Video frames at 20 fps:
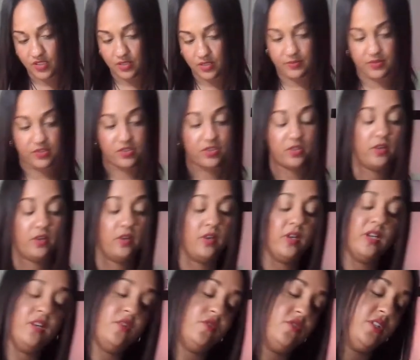It's your
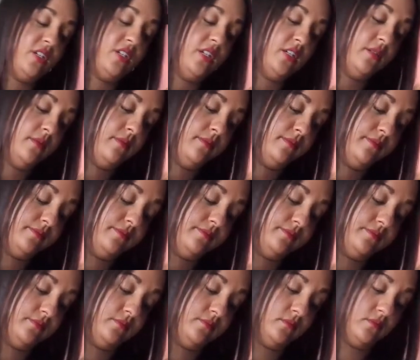energy.
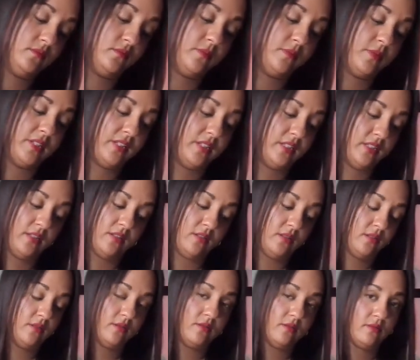But
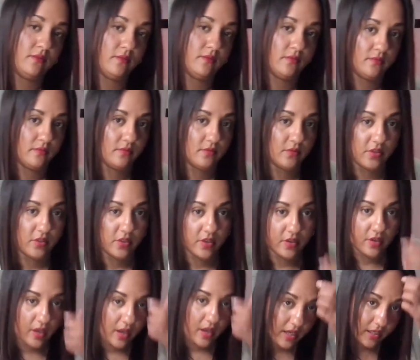they're
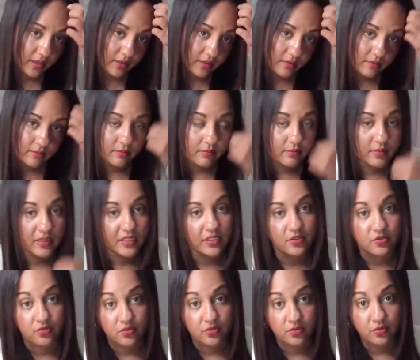not being
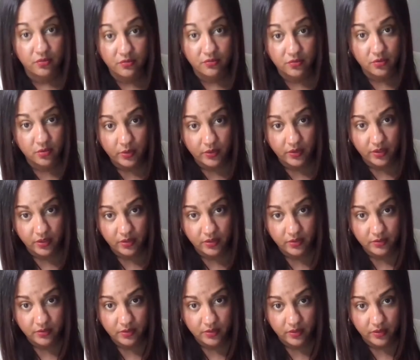truthful with
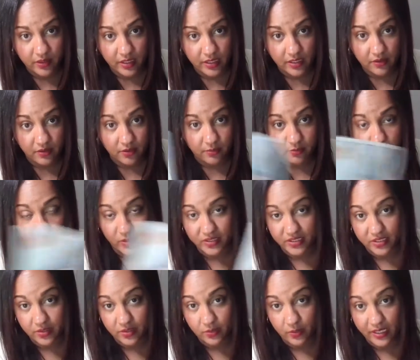you, okay? They're
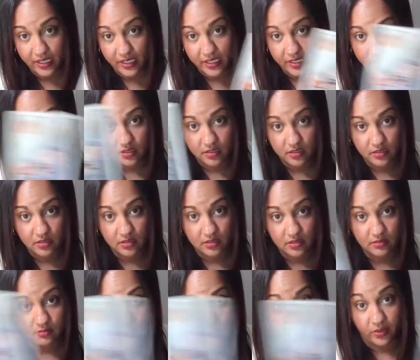pointed away.
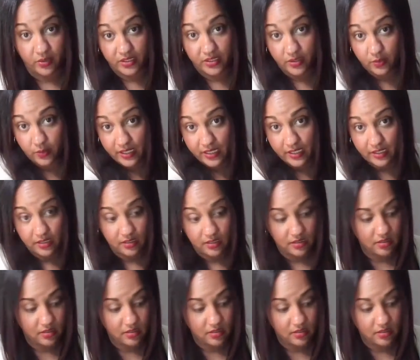Pointed away.